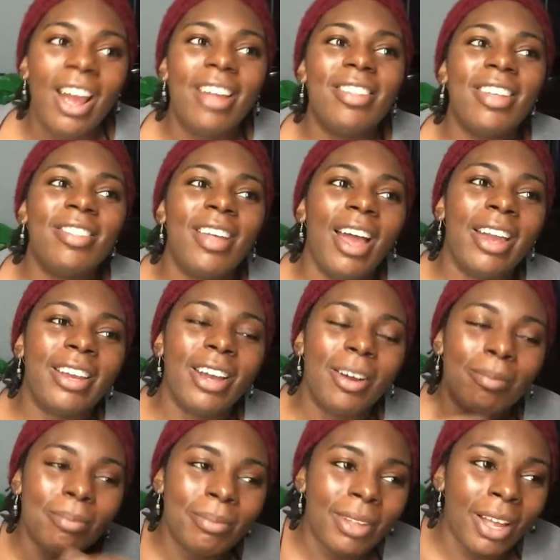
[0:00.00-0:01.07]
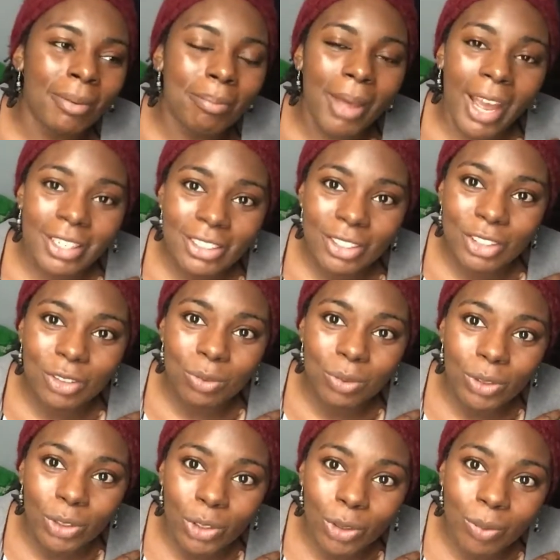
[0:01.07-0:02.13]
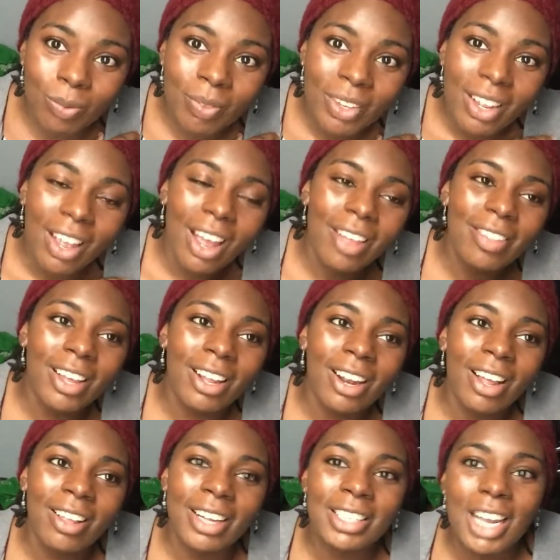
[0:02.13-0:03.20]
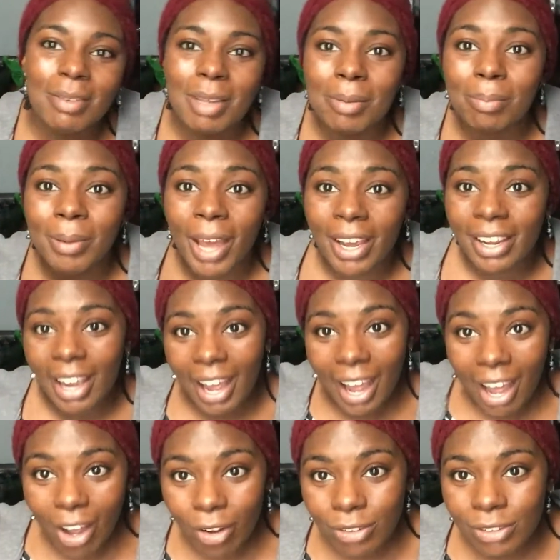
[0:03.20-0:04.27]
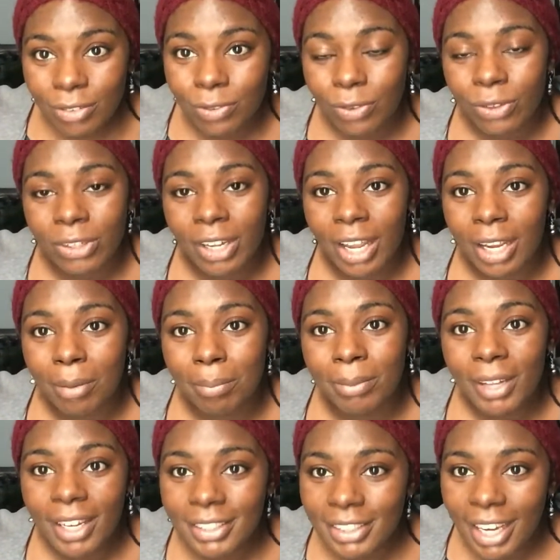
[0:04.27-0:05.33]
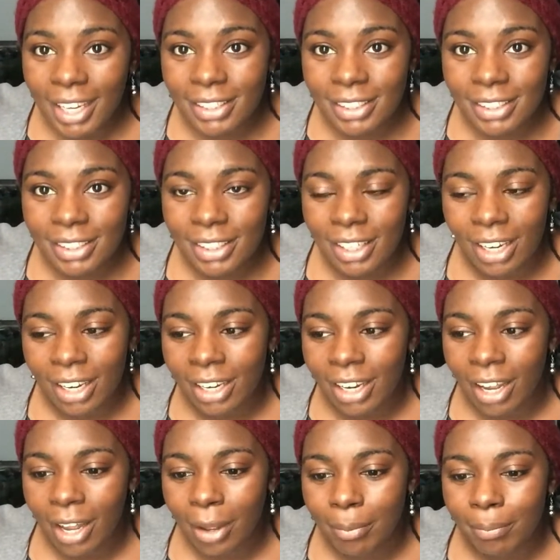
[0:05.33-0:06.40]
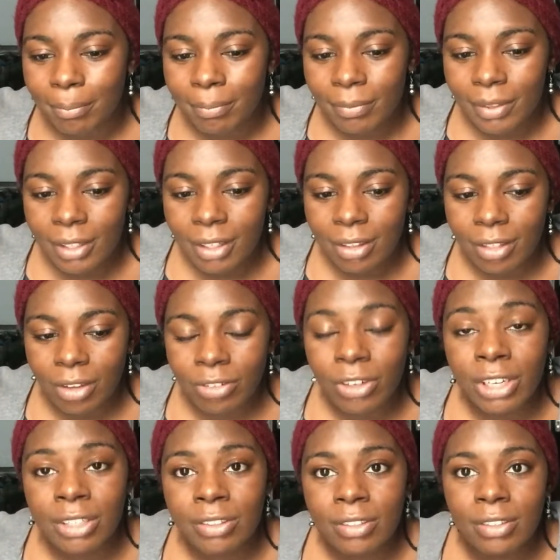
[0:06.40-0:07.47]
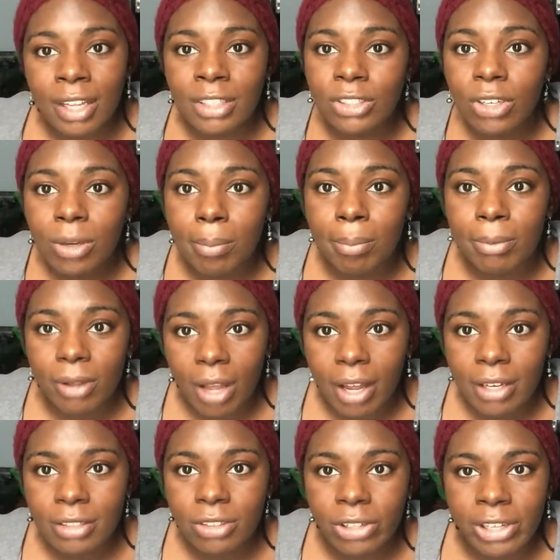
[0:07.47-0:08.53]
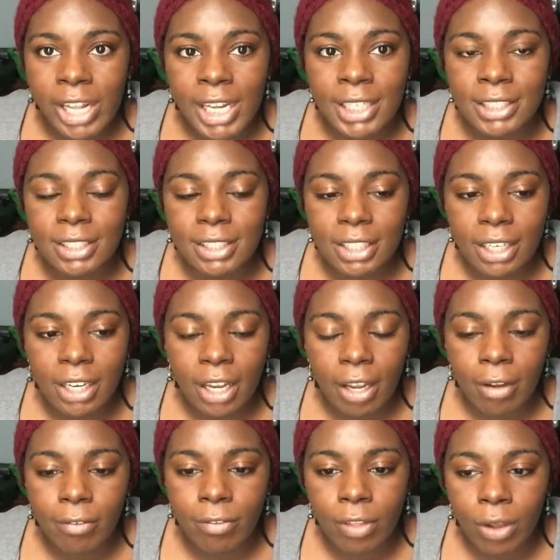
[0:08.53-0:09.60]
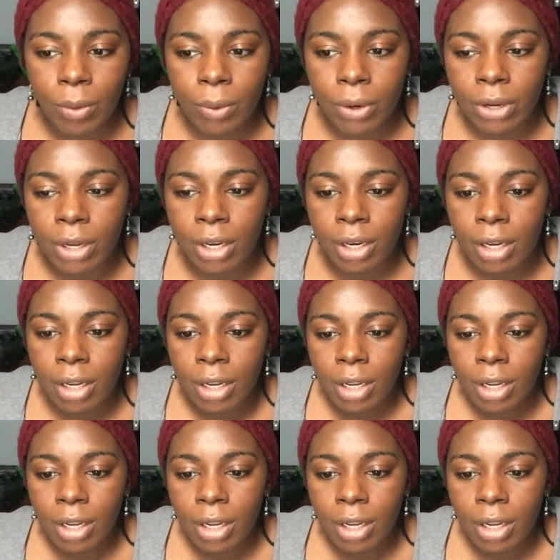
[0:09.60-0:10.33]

and then I come back to this room, and then they take me back out for like blood tests. Like they took blood so that they can see if there were,